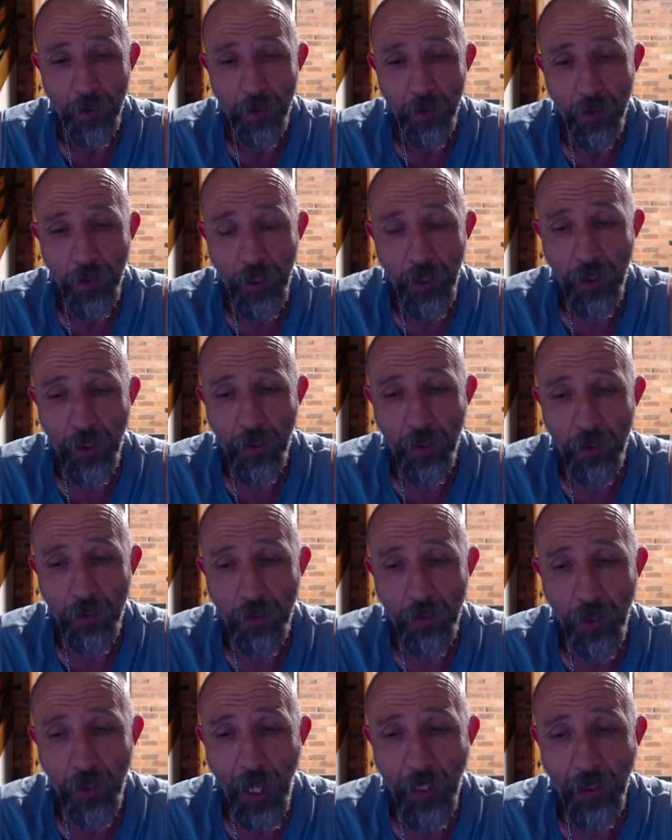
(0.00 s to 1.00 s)
the
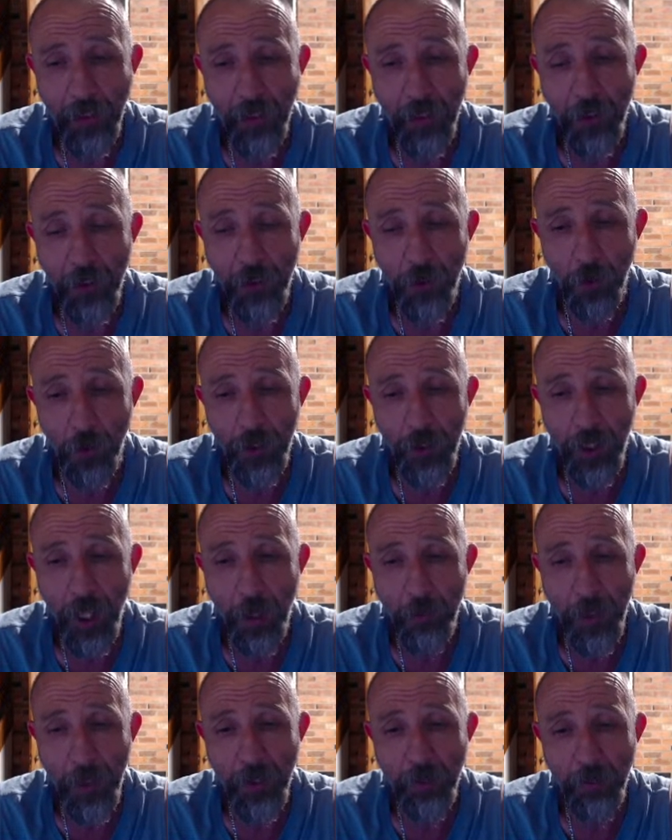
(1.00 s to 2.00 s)
access door to
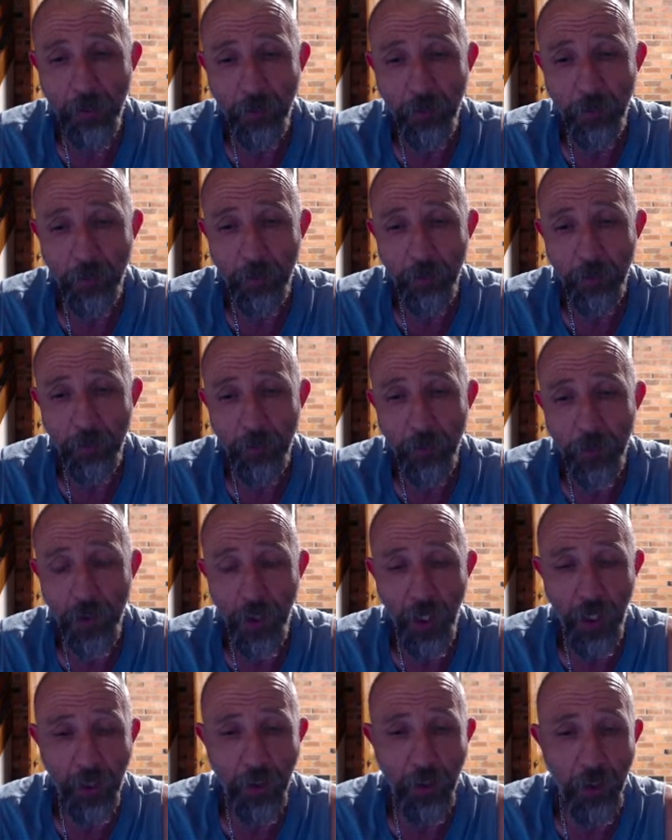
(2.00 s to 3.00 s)
come in
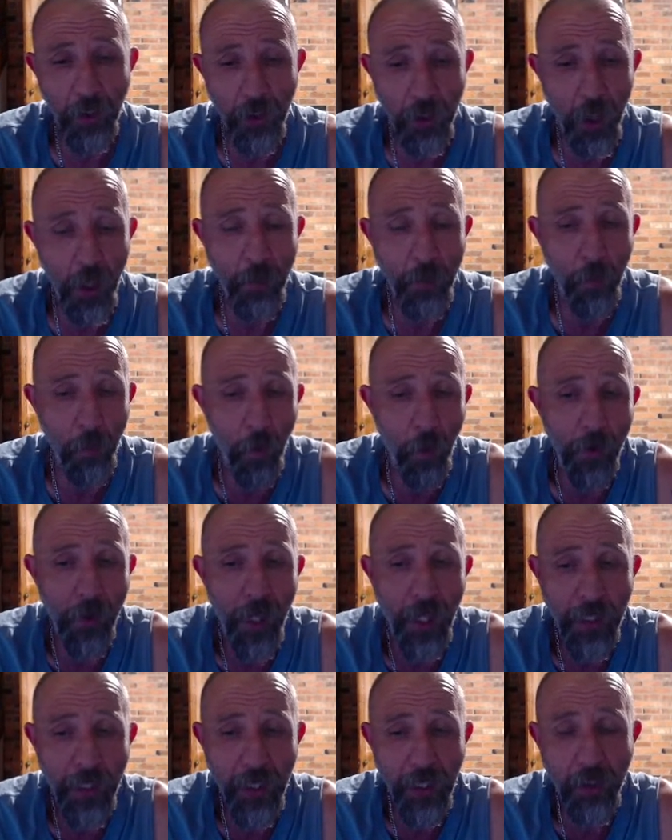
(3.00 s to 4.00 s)
so they can determine what
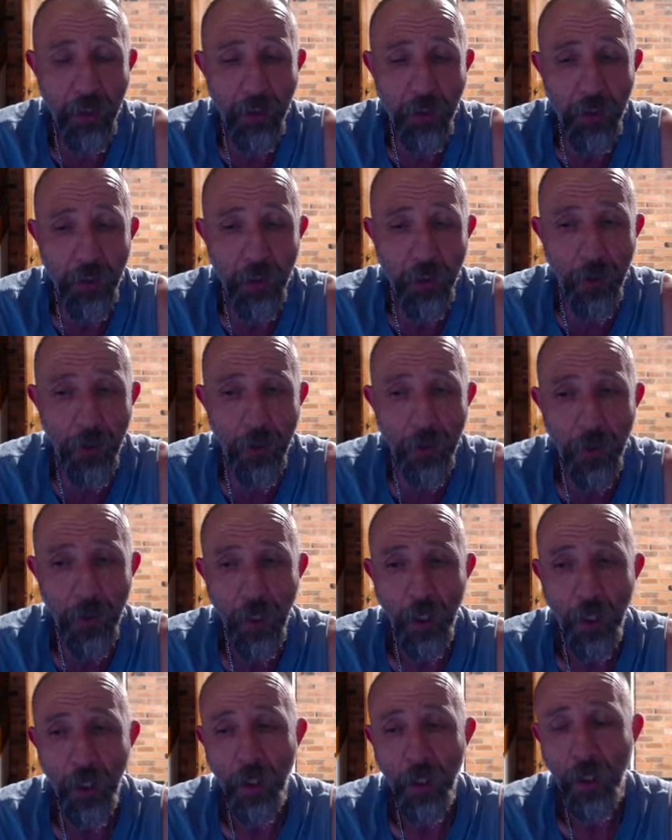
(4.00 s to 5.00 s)
they needed to do.
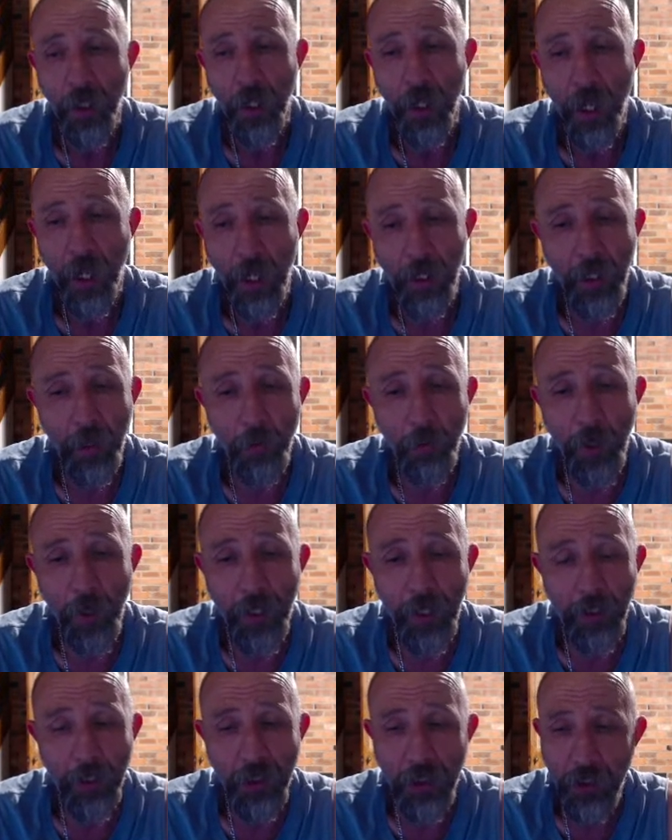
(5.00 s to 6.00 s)
And then we
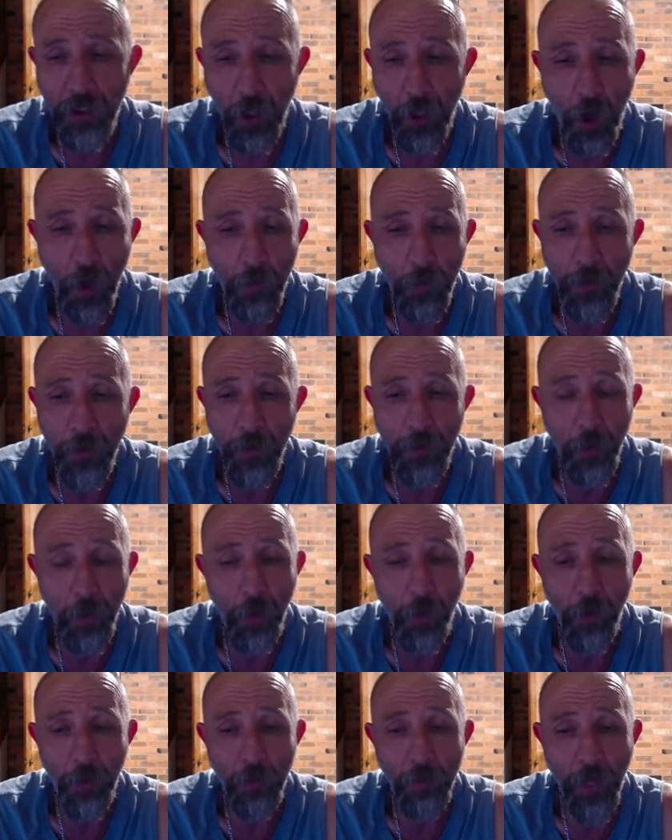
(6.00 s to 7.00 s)
can just open the
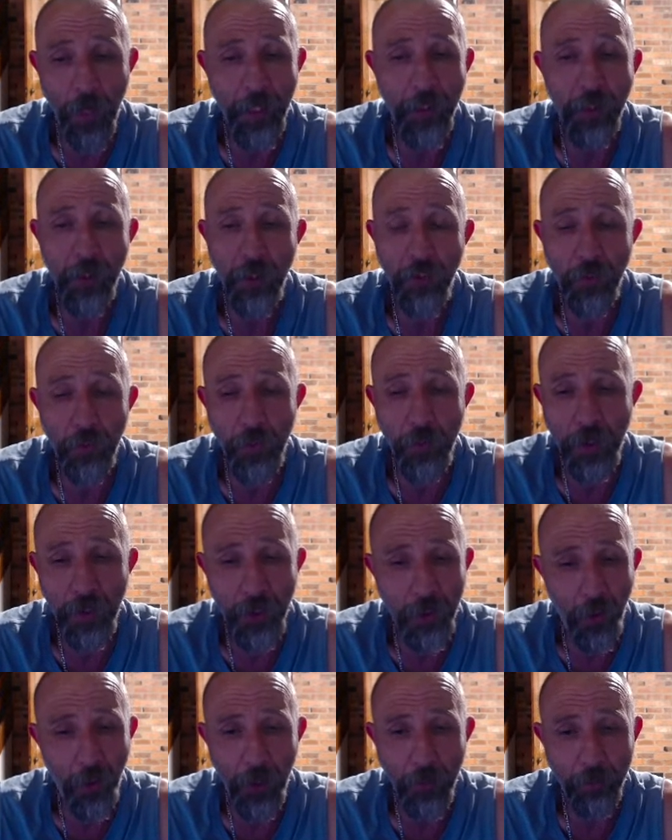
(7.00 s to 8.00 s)
door manually from the
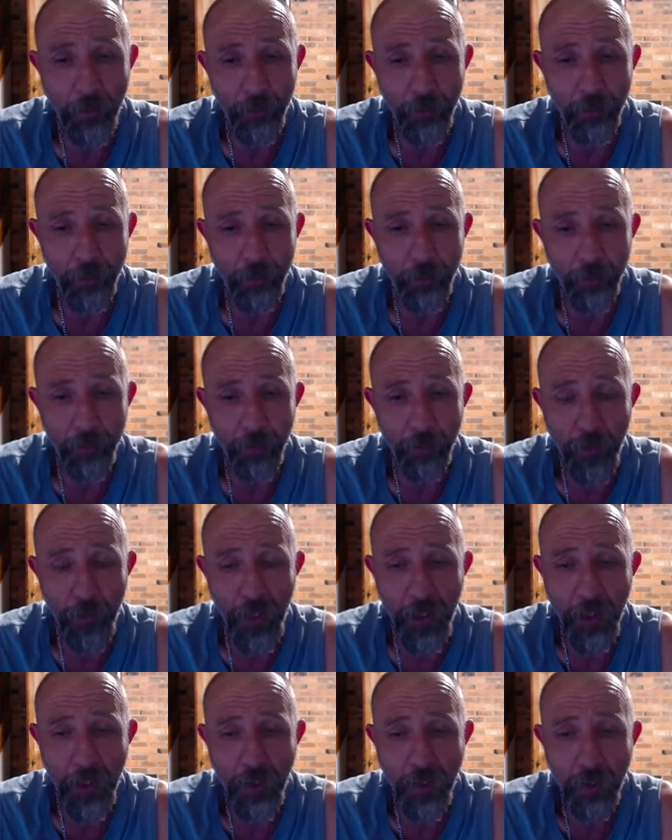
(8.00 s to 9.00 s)
inside,
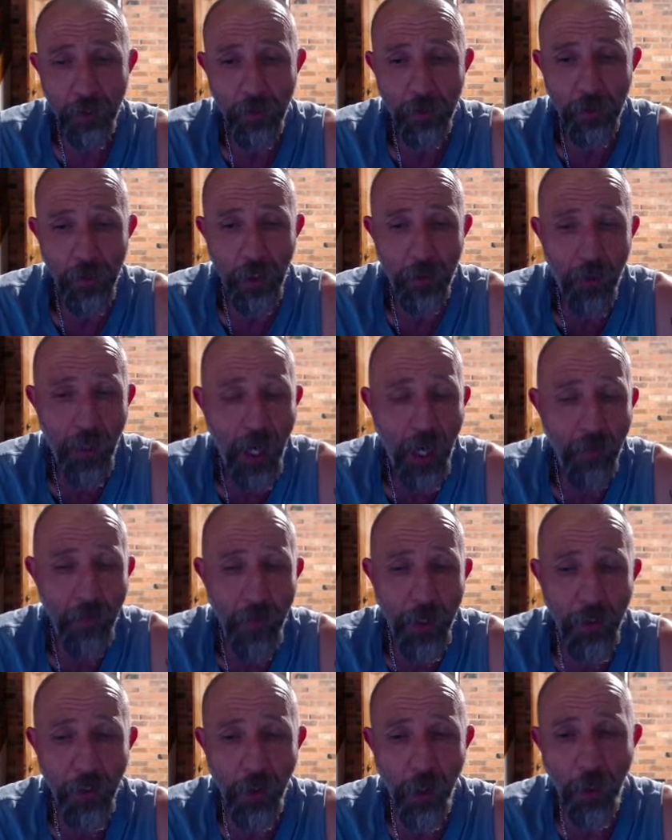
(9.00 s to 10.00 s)
because they've got to have
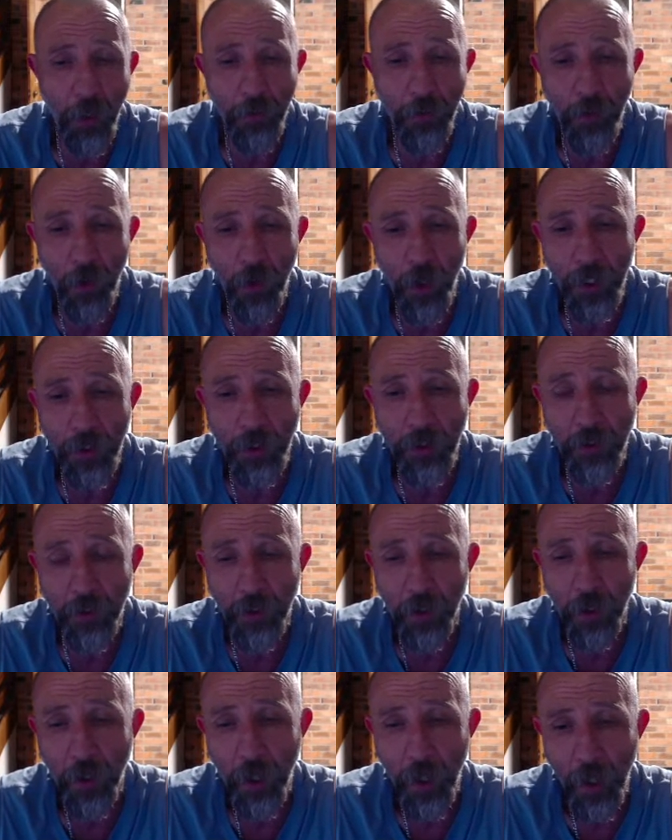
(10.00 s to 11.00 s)
manual
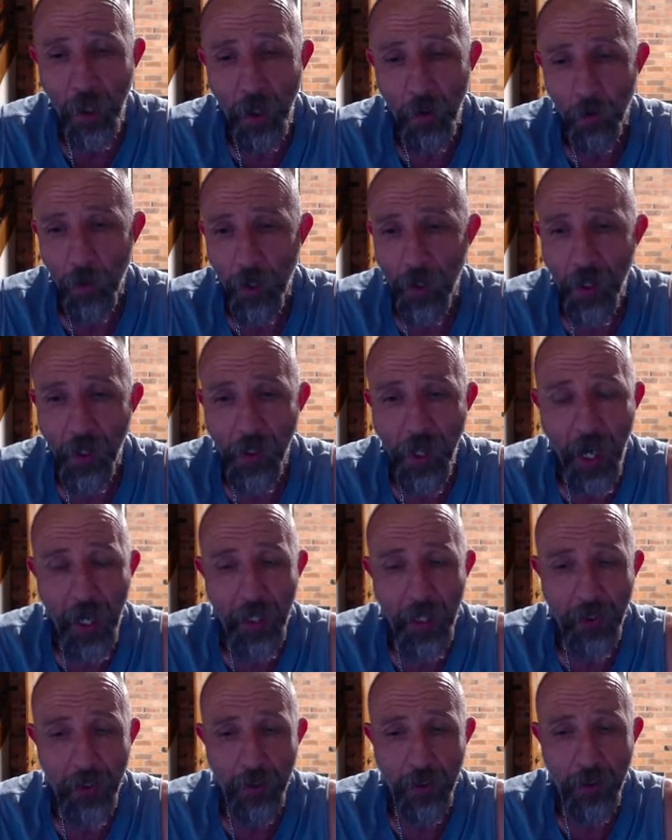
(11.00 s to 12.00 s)
overrides, whether
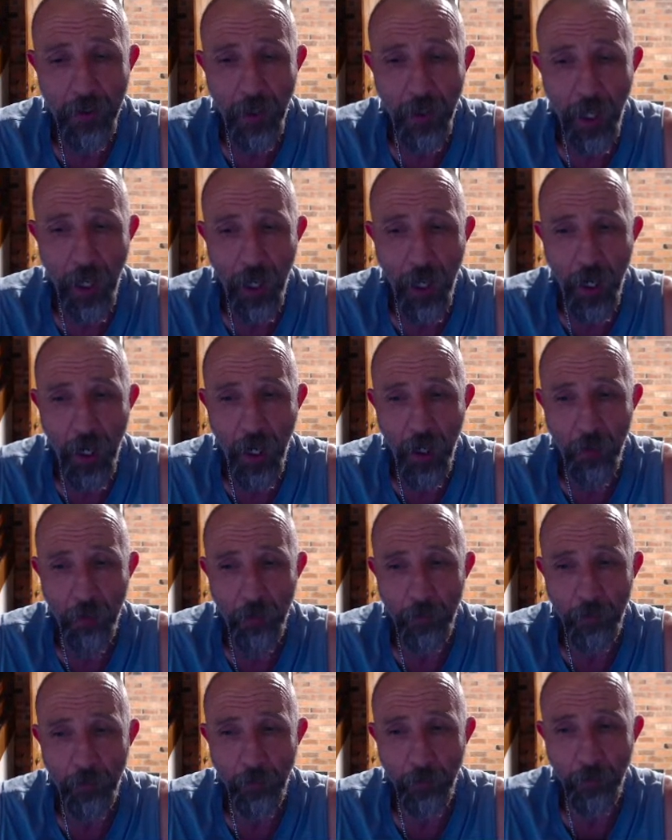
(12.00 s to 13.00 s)
that's
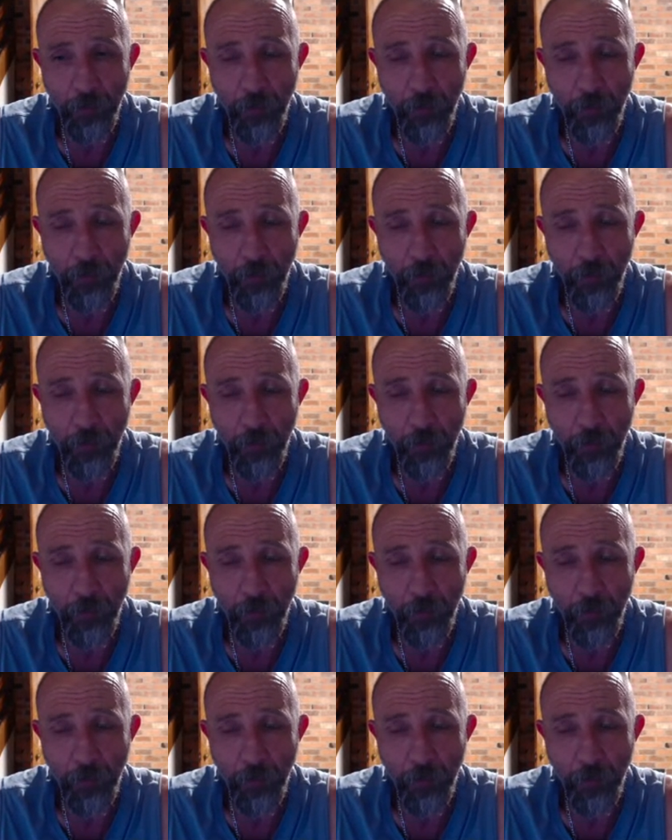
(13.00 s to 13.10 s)
an